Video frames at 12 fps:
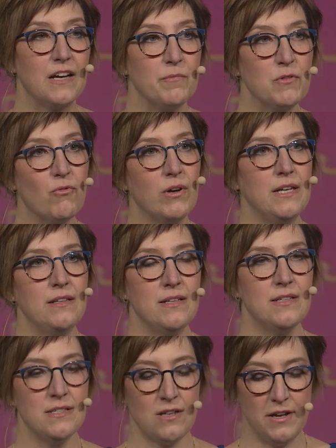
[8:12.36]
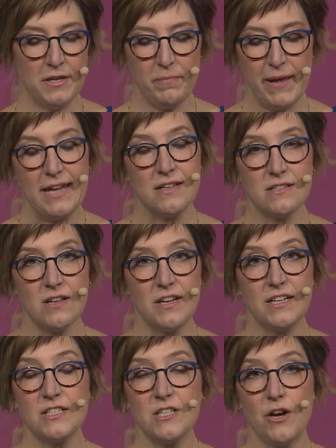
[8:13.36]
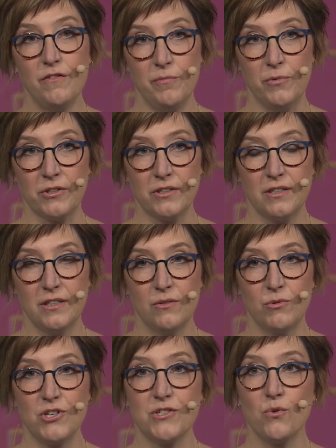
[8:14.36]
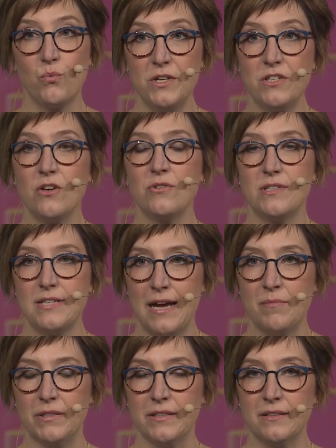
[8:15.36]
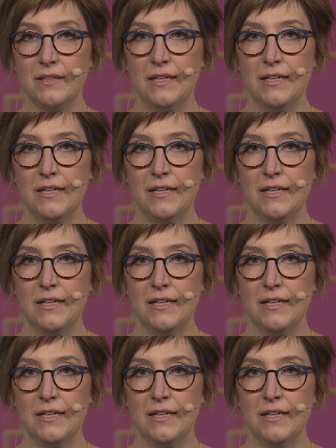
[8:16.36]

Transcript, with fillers: I've been running this on a Panasonic Toughbook, which is a Windows tablet.